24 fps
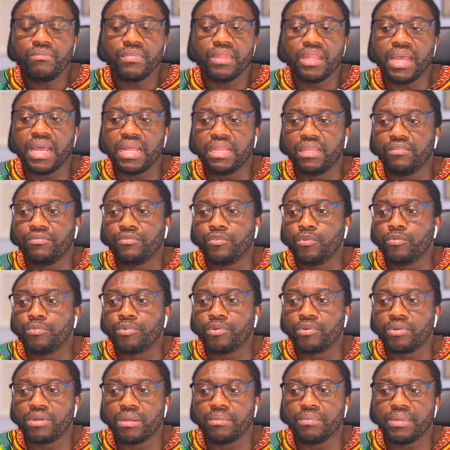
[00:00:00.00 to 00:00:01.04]
And the full
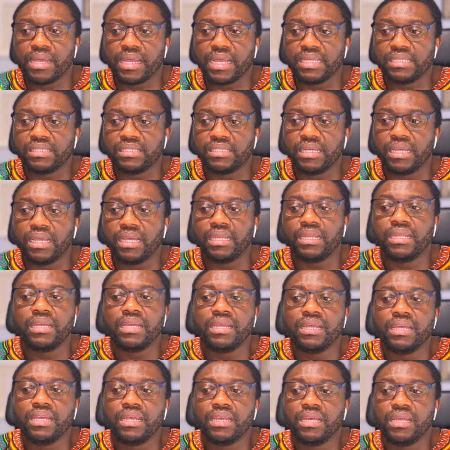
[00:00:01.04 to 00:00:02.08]
program, like I said,
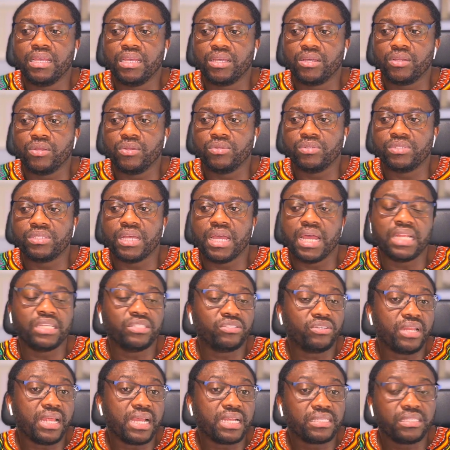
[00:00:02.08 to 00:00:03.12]
includes hands-on
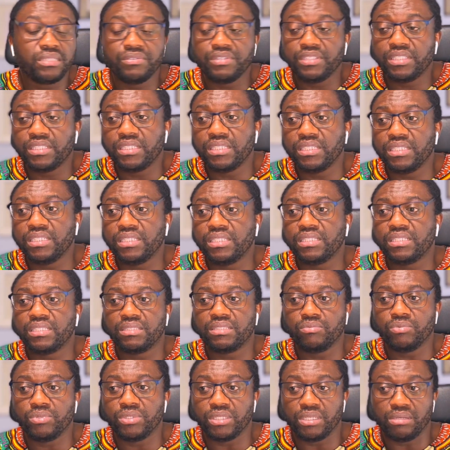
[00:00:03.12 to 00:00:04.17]
activities,
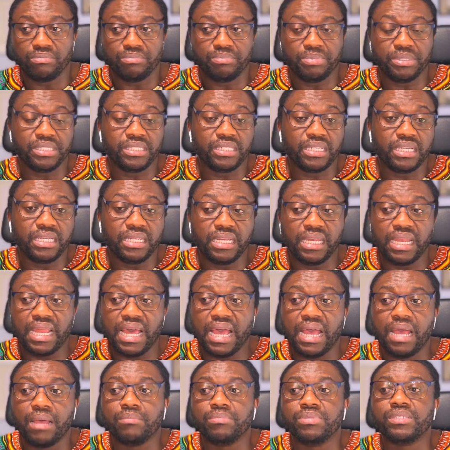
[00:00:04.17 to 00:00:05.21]
which are basically
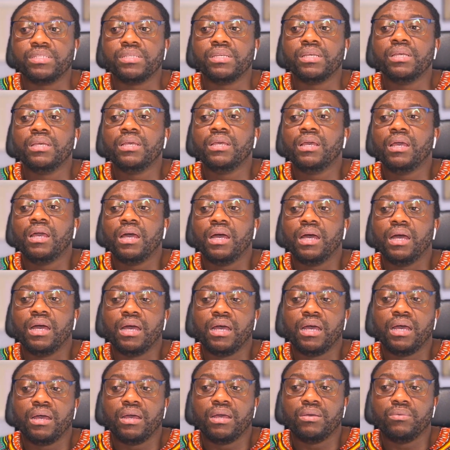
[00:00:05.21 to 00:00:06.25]
labs,
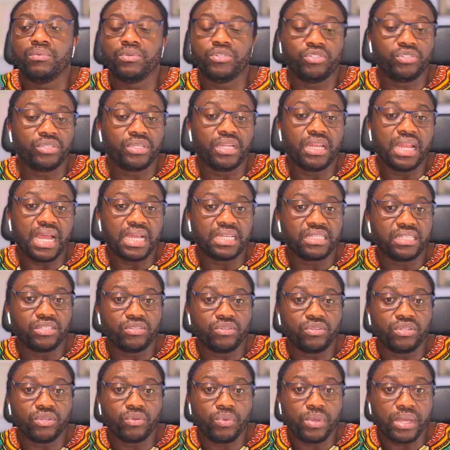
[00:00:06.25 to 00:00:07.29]
which you can access on
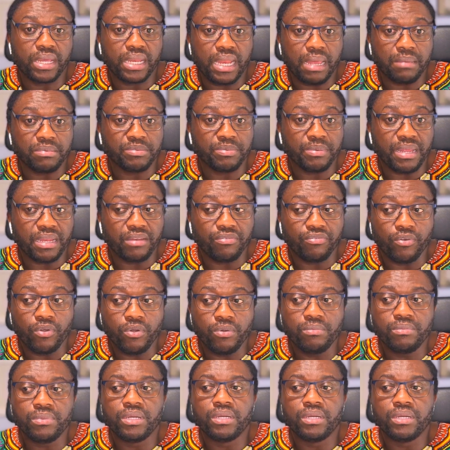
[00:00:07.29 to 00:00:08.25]
the Quick Labs platform.